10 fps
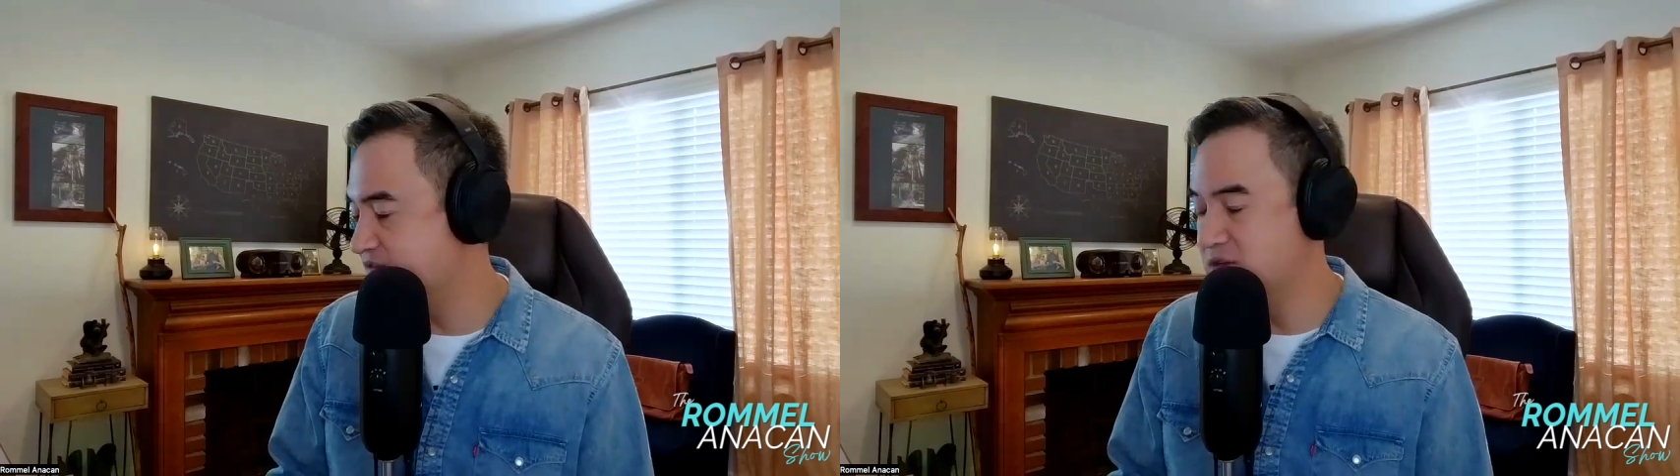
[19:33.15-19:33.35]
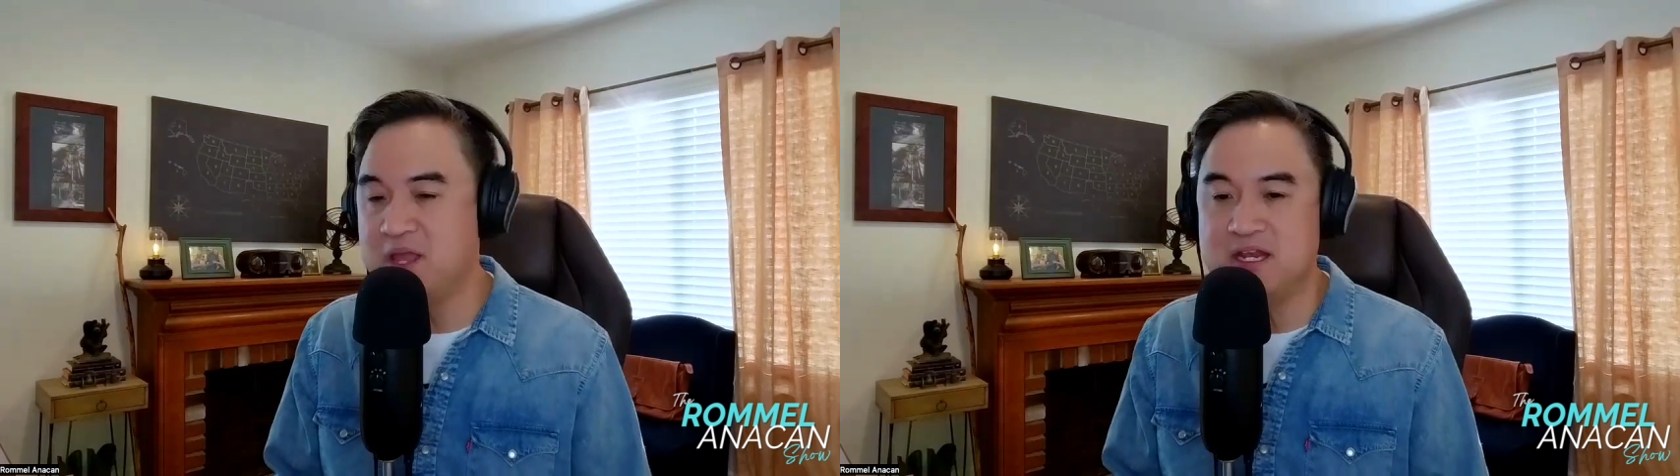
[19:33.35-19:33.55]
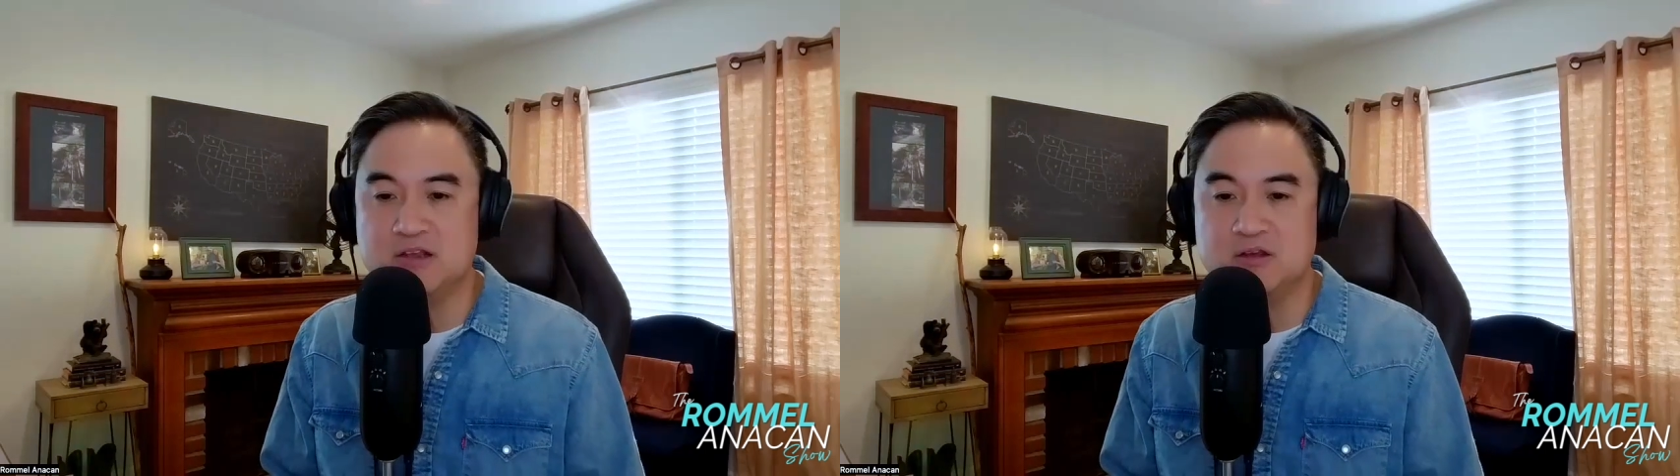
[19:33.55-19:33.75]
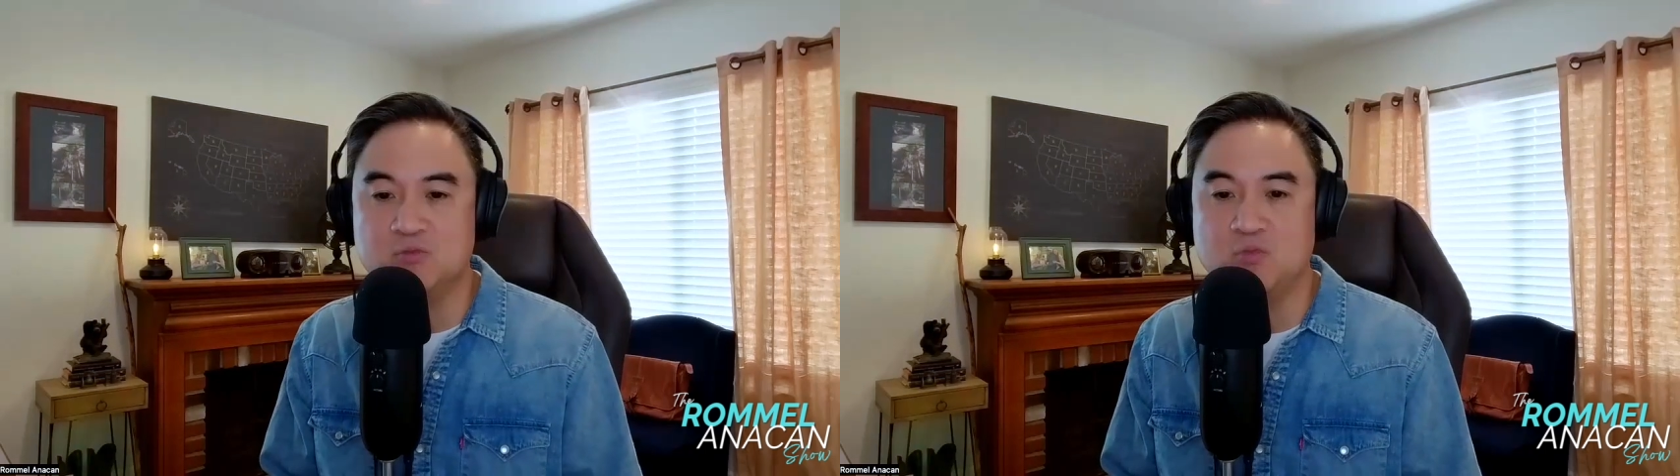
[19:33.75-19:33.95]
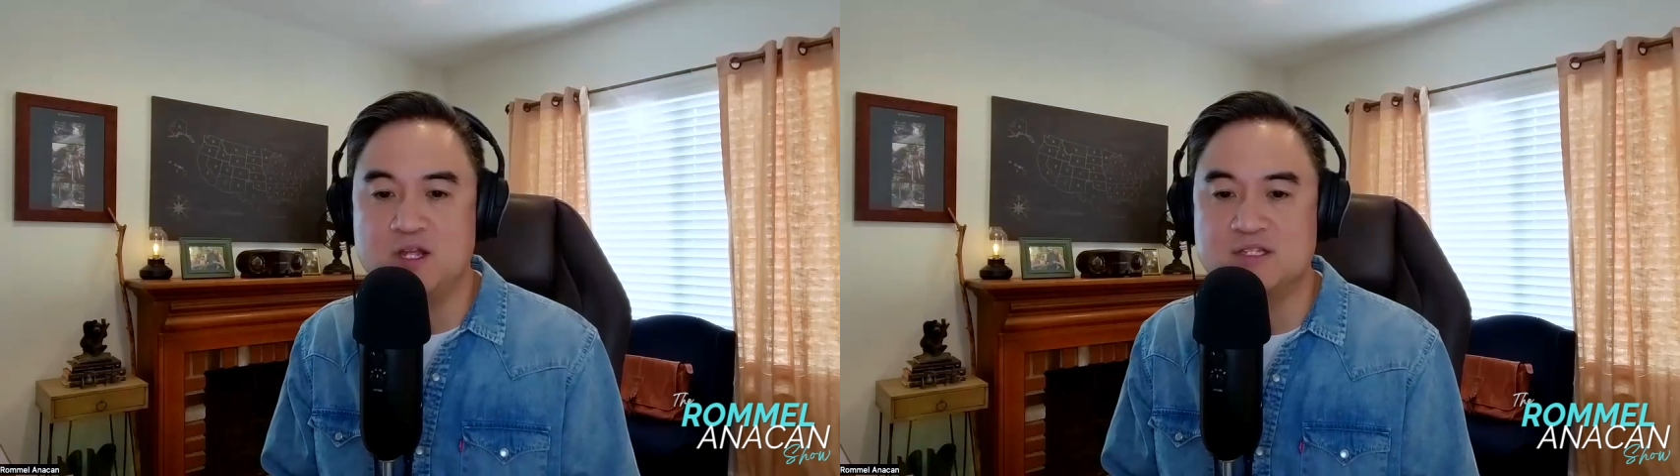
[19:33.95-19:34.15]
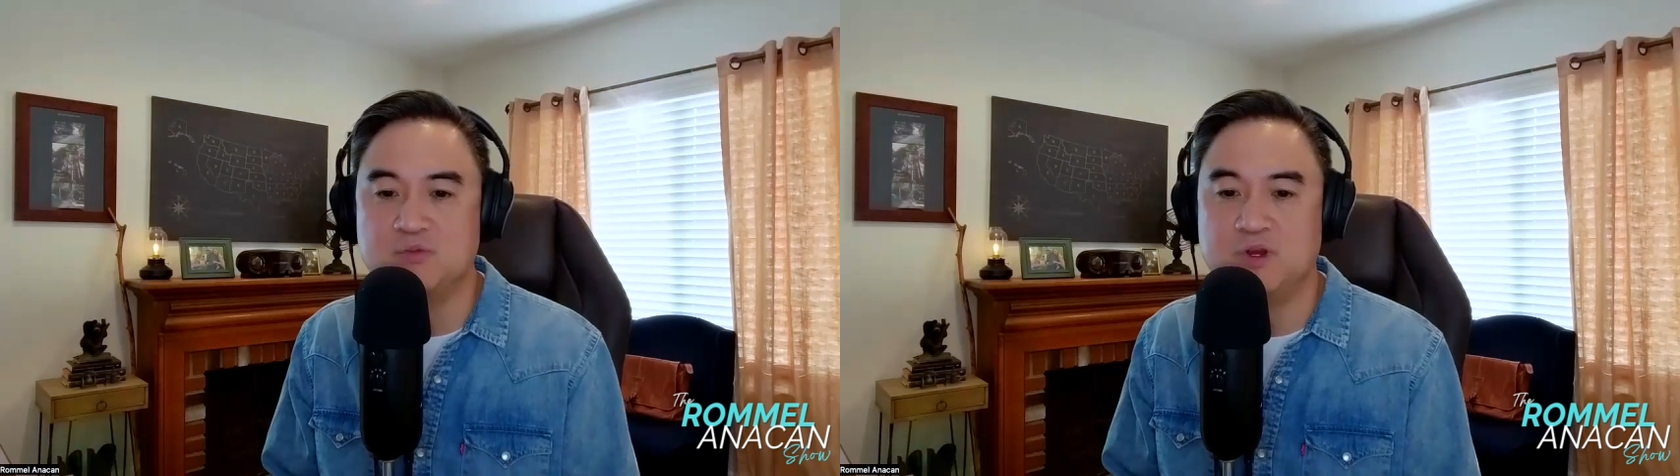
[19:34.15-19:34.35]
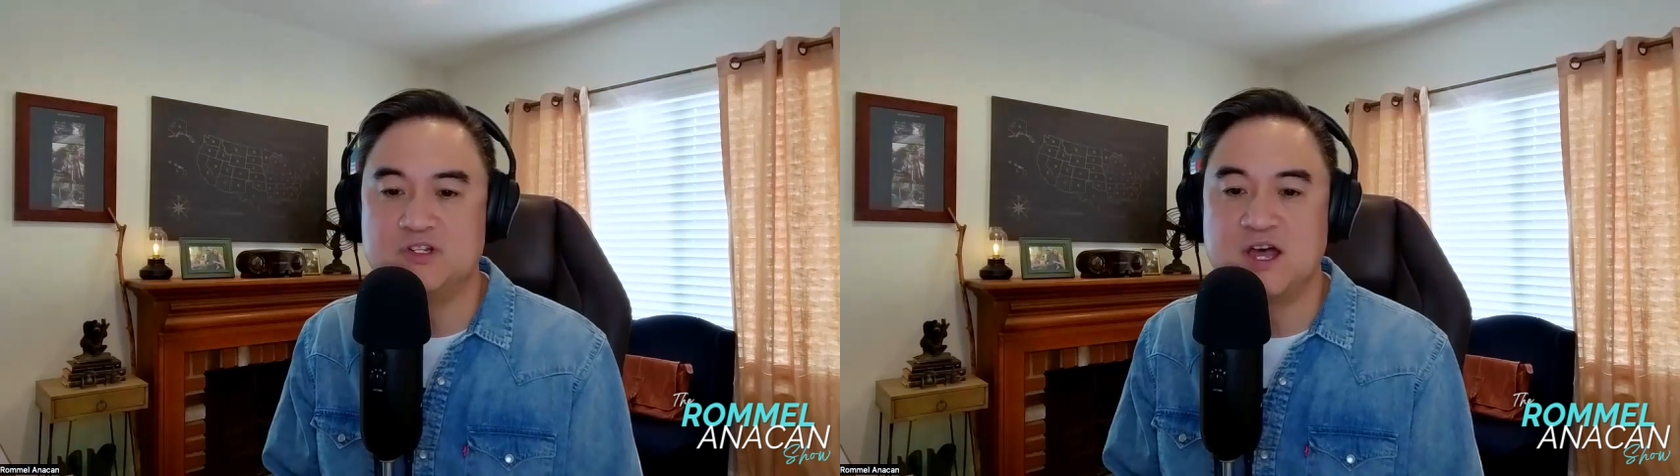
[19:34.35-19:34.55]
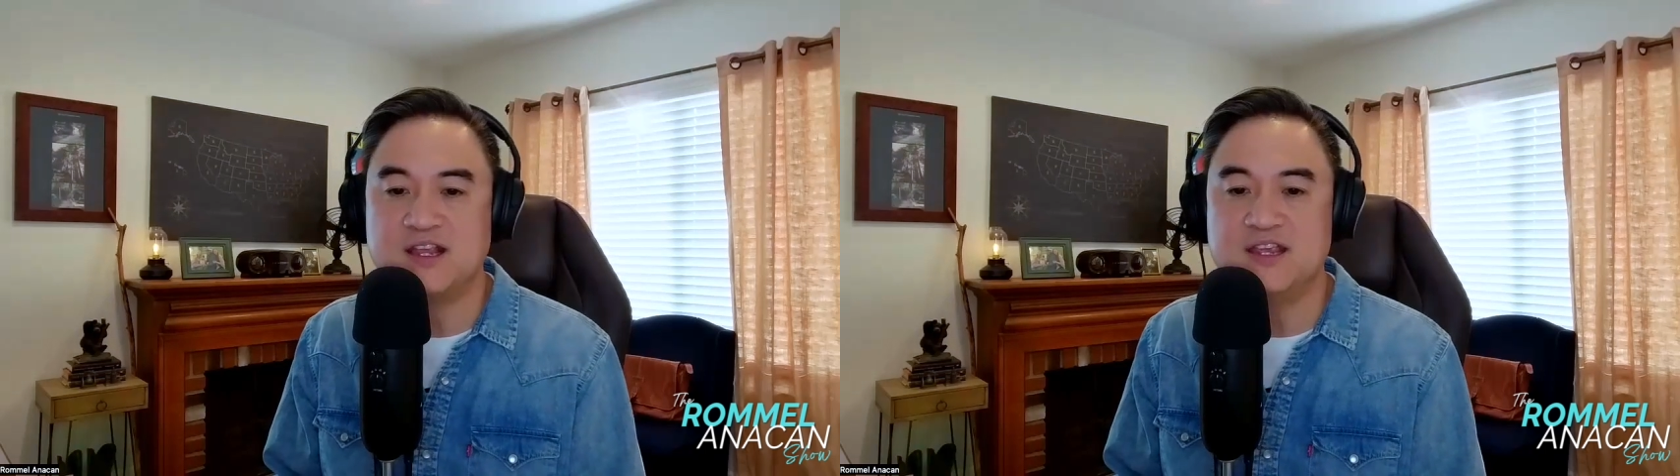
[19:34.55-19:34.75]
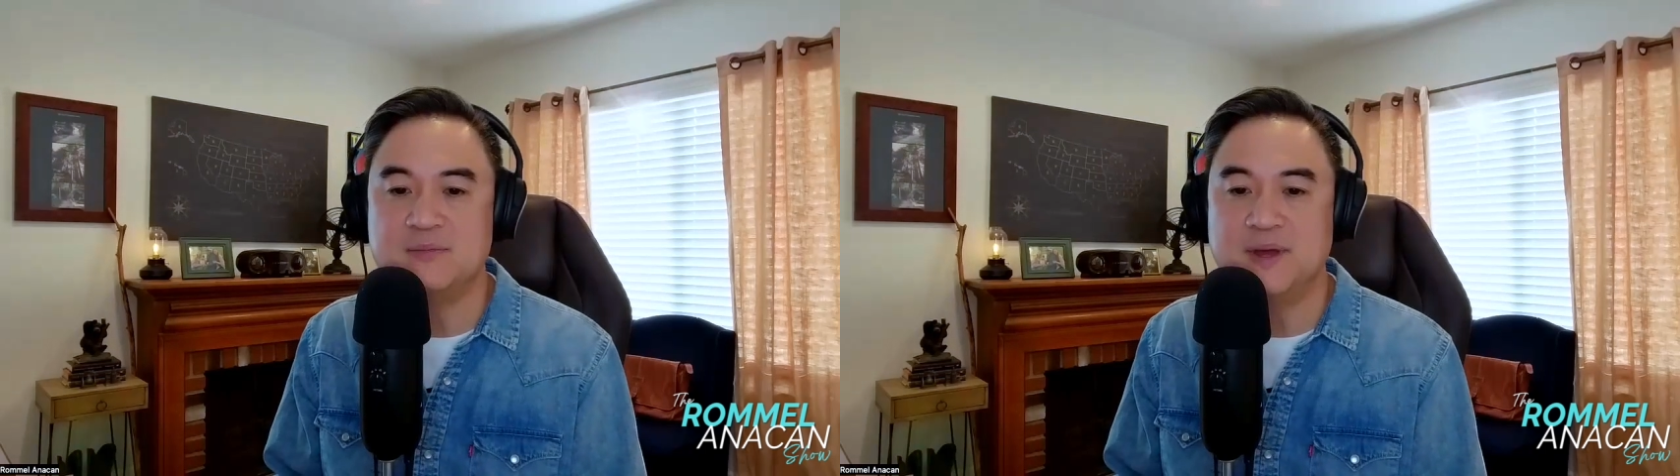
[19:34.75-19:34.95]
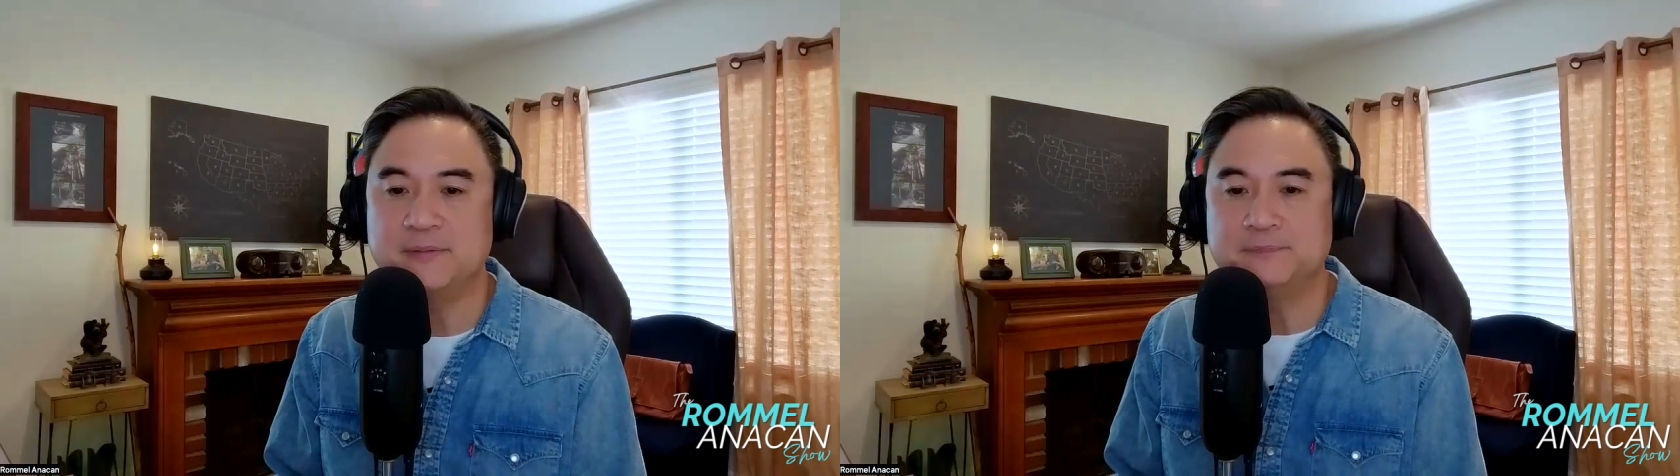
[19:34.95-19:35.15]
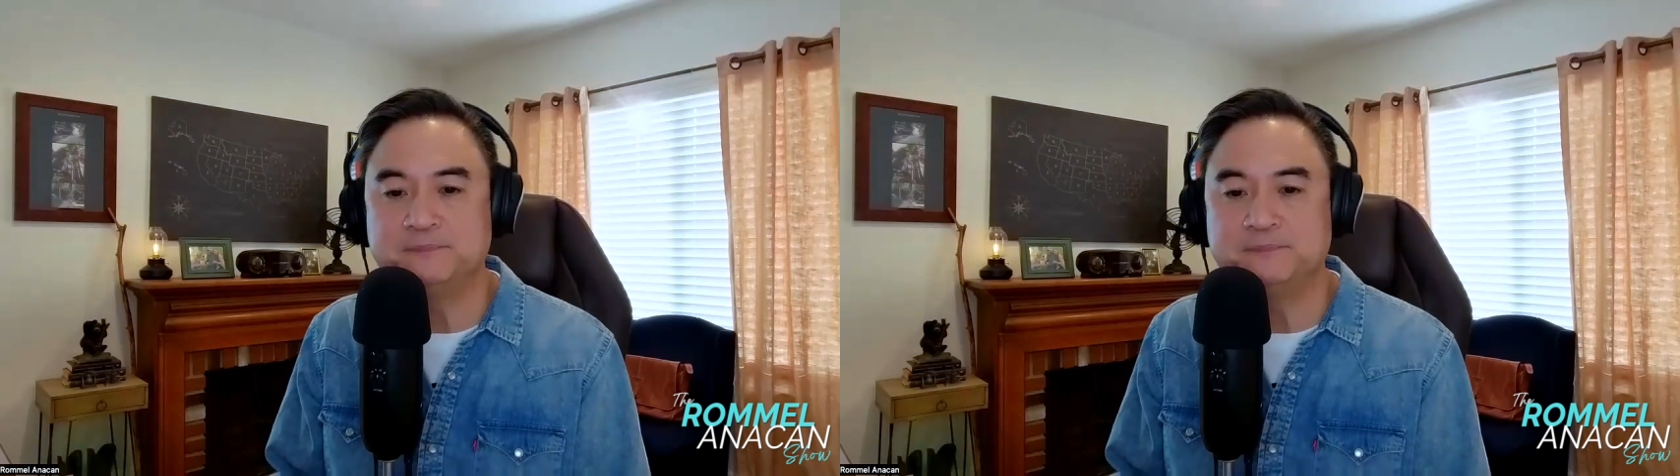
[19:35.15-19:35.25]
depending on what we are talking about.